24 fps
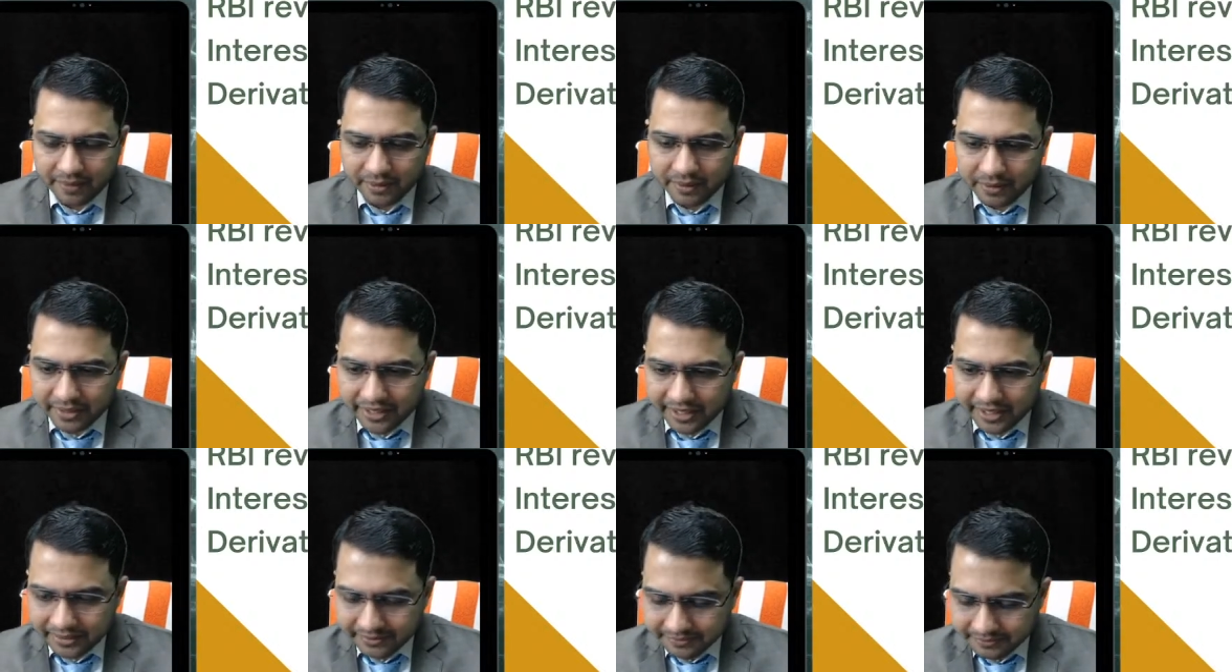
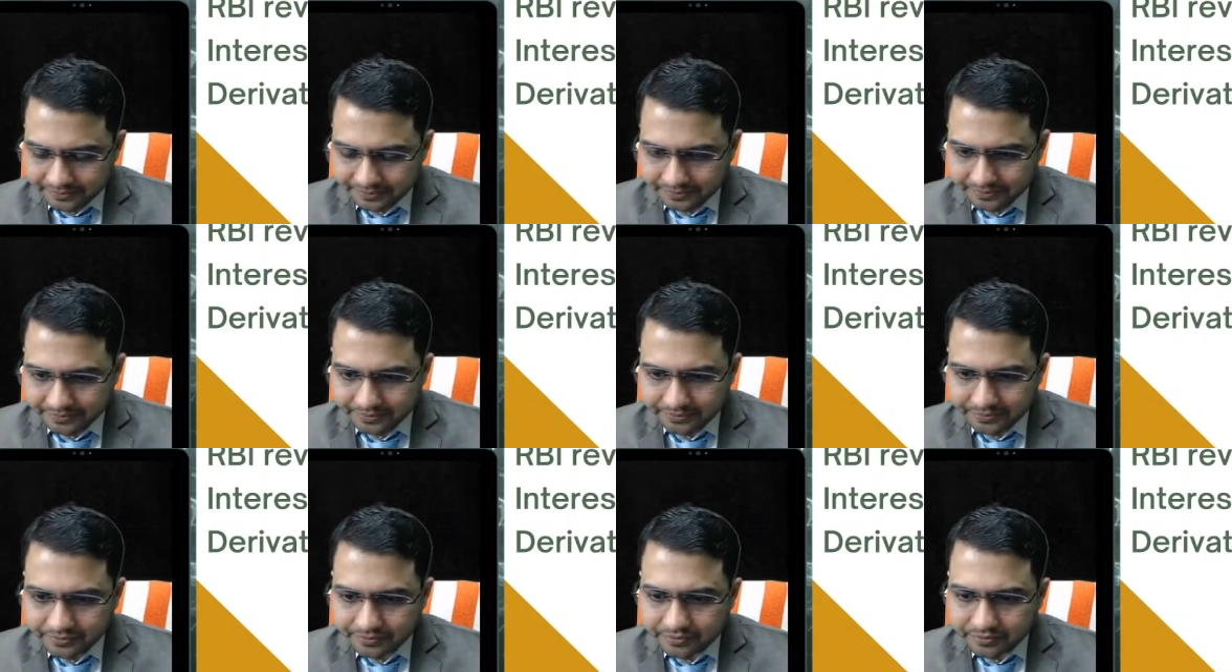Okay,
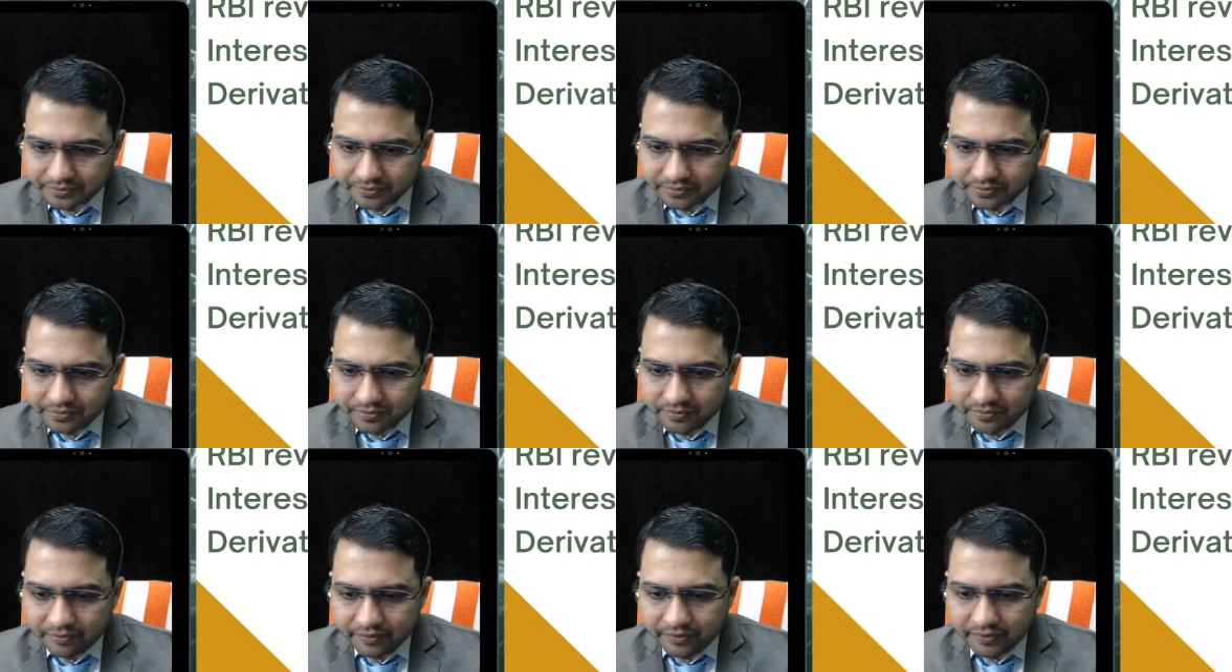
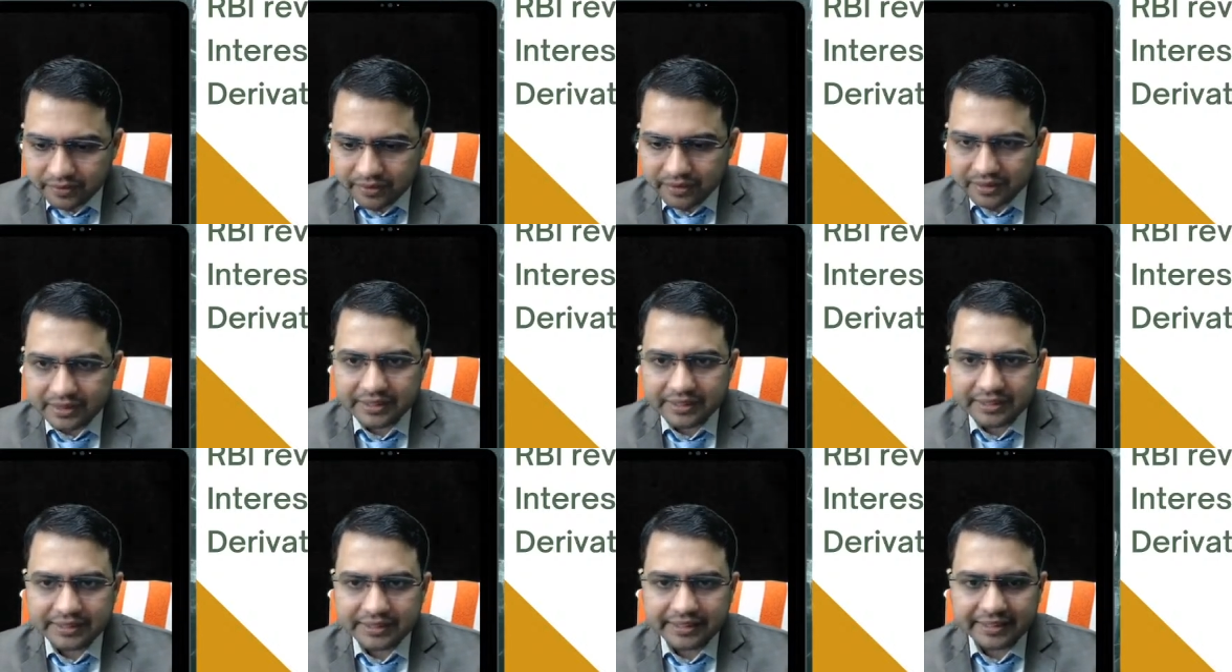
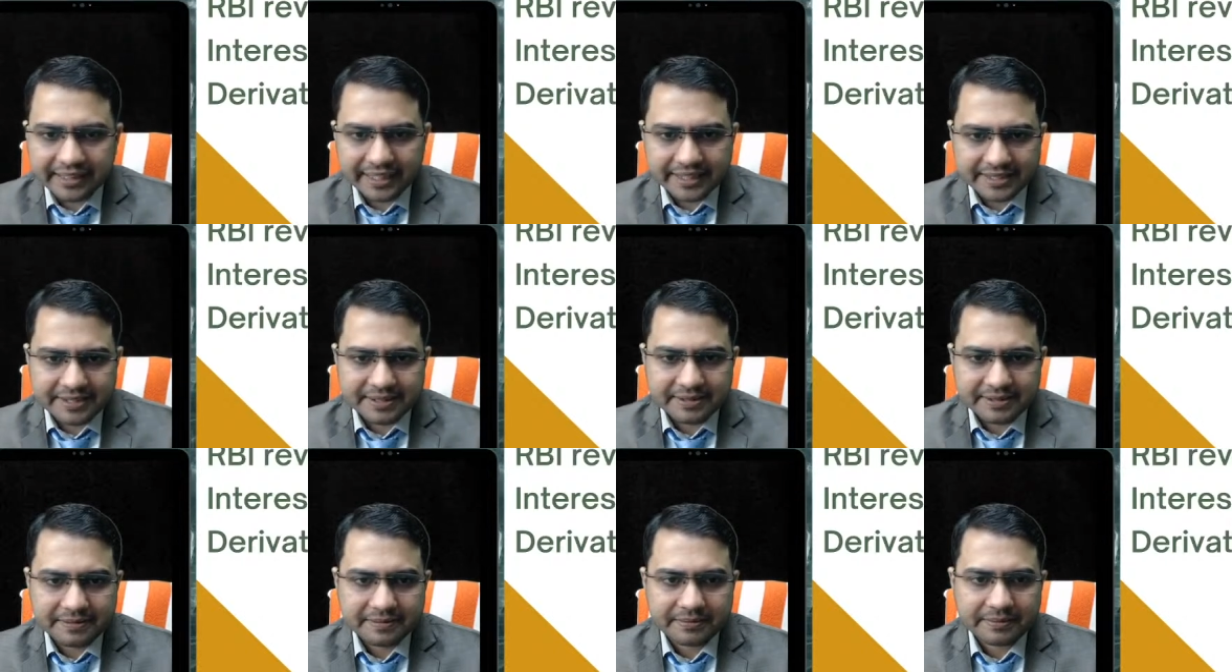
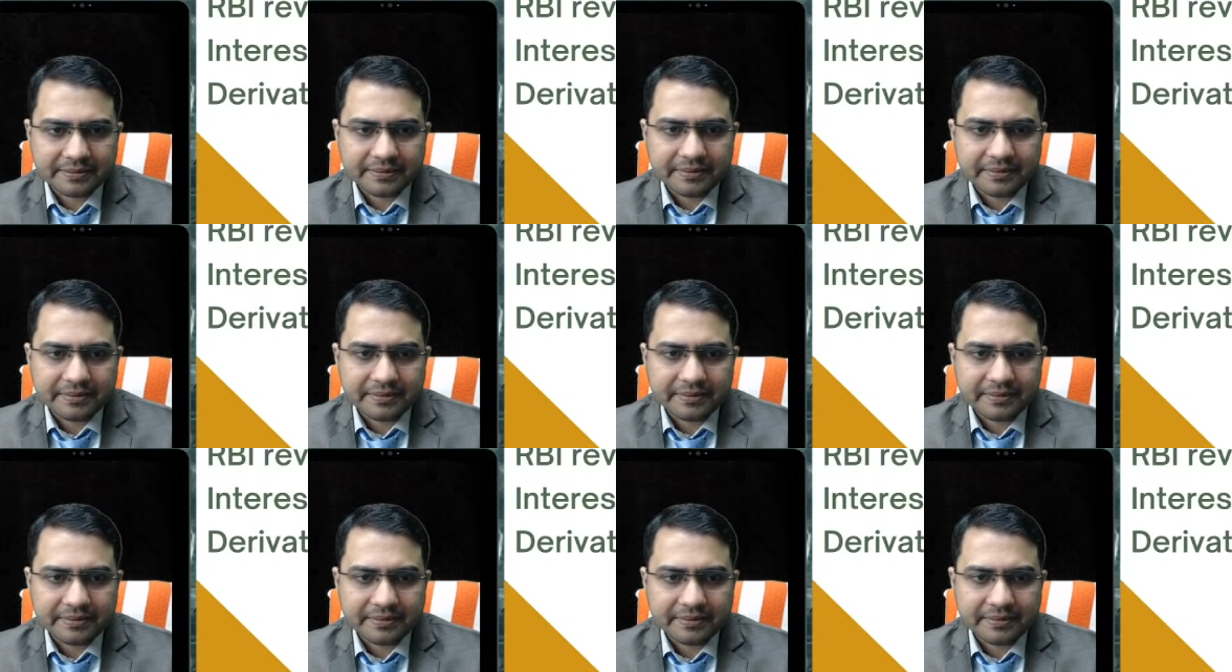yes.